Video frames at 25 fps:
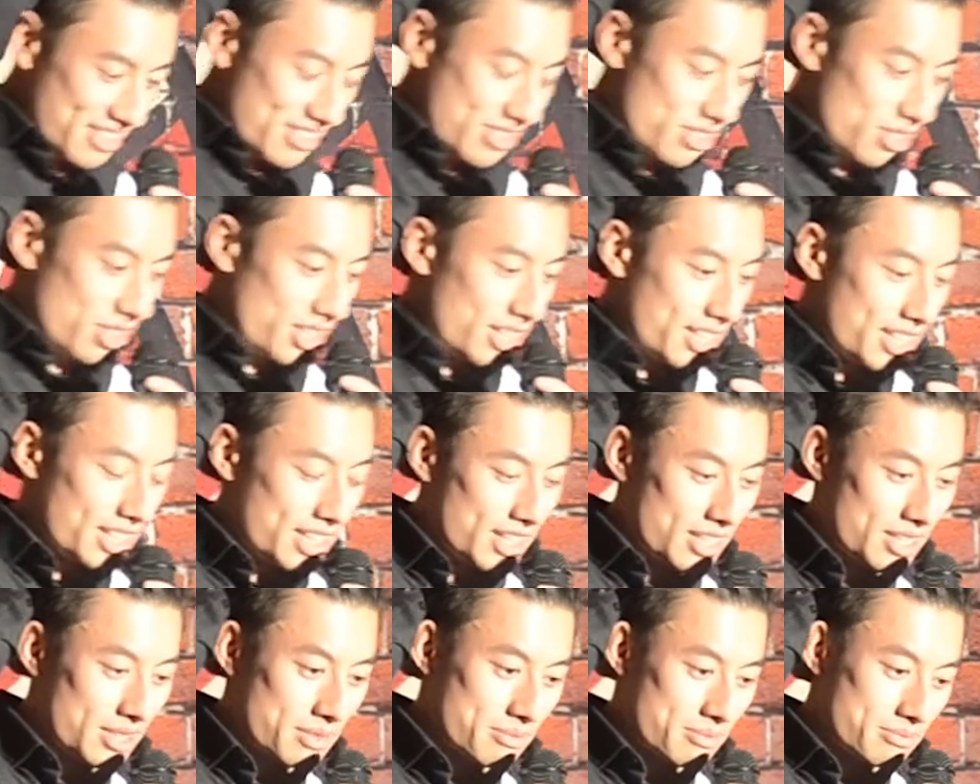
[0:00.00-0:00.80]
story.
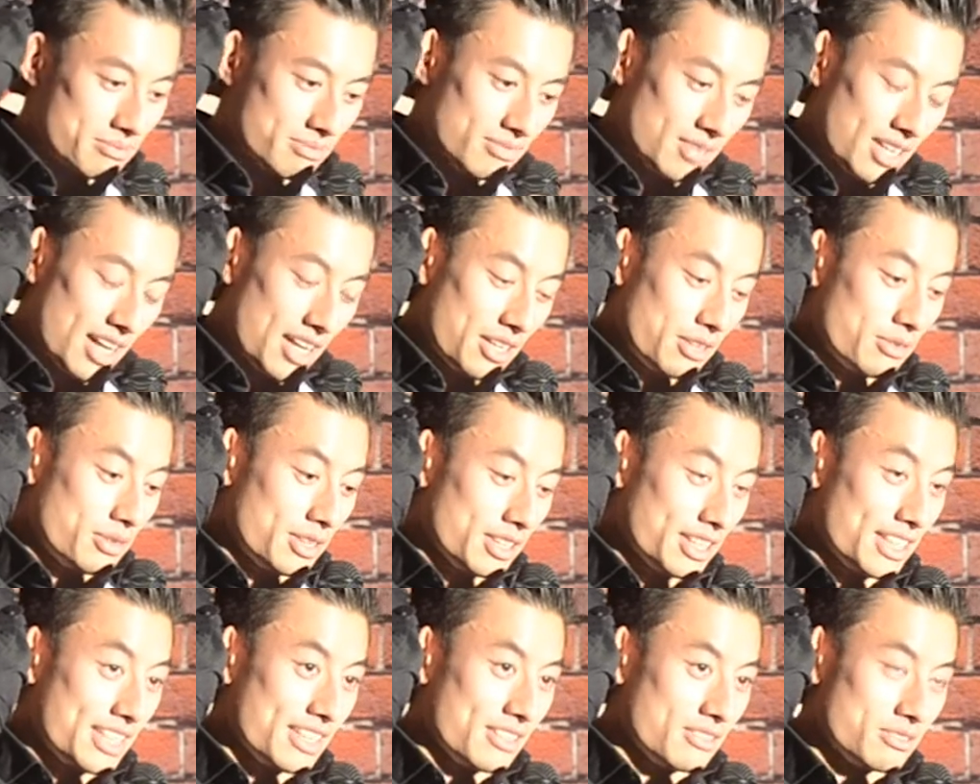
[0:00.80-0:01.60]
I had a
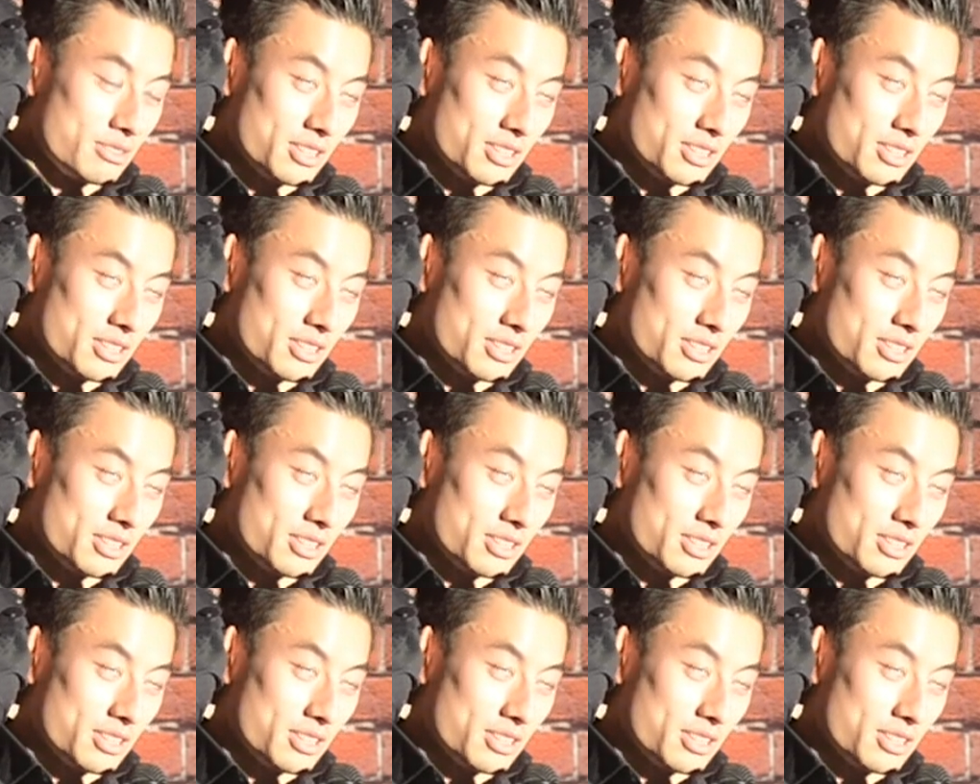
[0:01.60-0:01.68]
really,